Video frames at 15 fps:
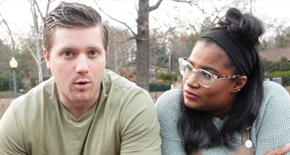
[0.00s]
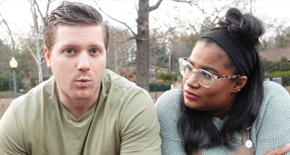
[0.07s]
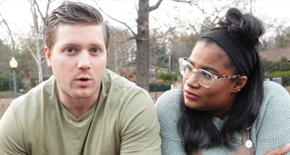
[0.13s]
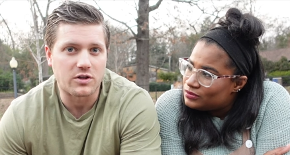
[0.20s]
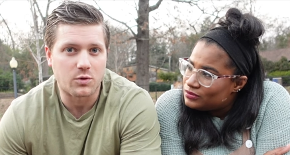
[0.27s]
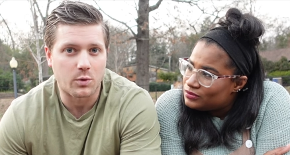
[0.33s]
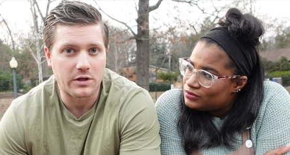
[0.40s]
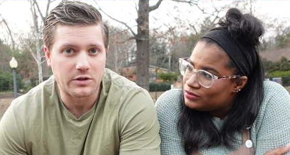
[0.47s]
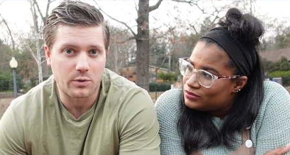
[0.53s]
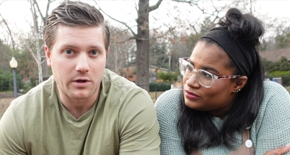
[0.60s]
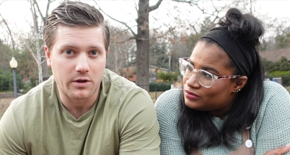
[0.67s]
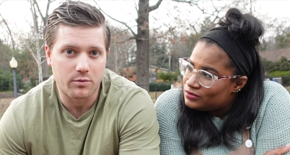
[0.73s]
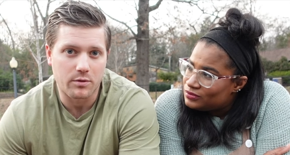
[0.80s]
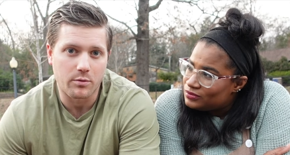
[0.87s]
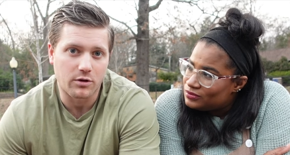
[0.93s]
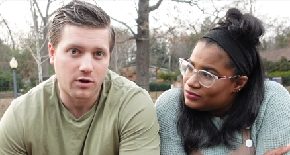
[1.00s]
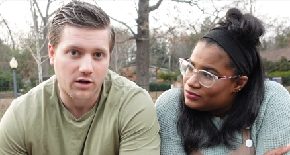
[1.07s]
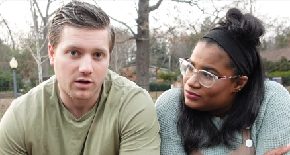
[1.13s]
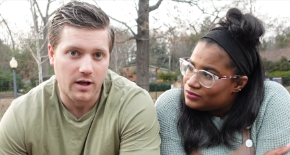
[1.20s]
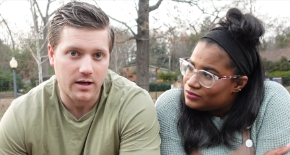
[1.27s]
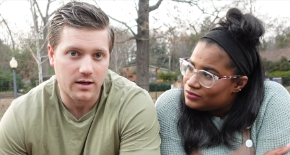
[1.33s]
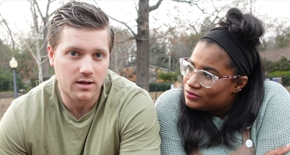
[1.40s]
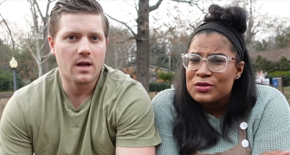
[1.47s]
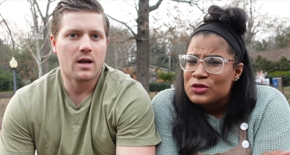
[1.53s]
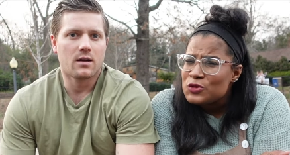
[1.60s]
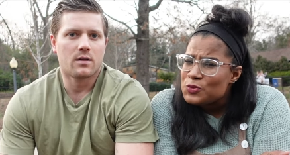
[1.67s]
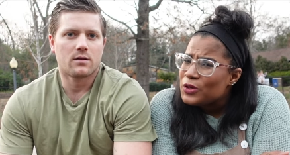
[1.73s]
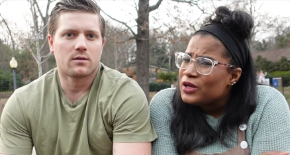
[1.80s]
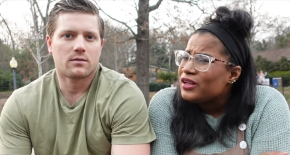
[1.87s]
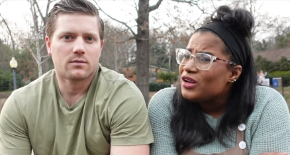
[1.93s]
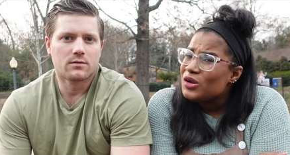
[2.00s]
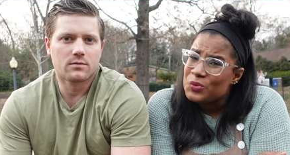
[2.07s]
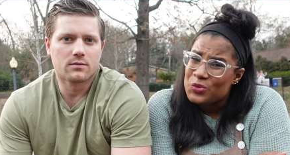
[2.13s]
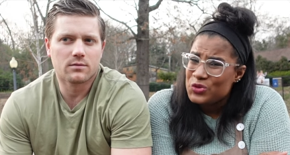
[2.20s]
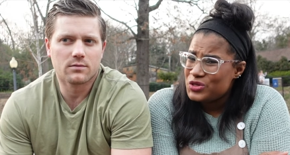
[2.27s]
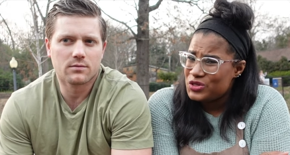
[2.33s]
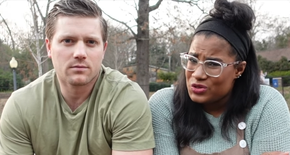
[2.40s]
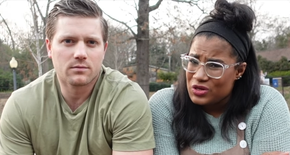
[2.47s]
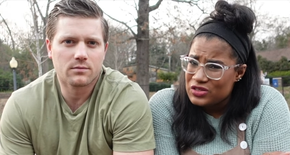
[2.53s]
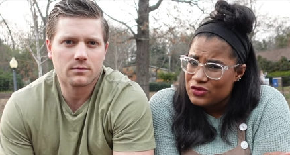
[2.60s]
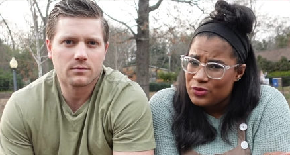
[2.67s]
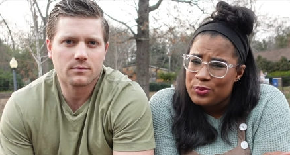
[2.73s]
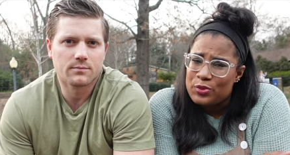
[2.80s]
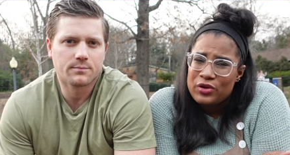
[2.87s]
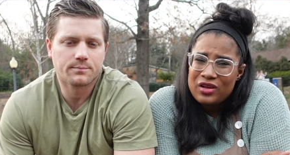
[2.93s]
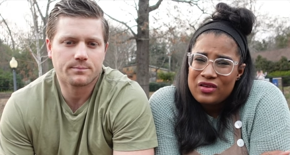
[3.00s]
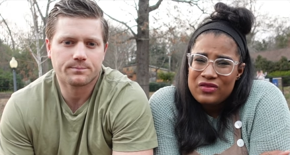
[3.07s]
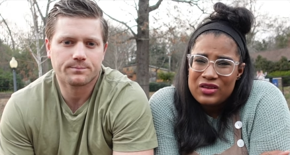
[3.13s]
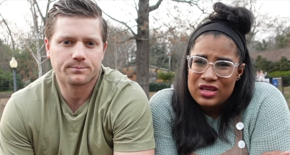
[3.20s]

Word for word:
Speaker 1: what 20 2023 would look like.
Speaker 2: This was probably our most stressful point of the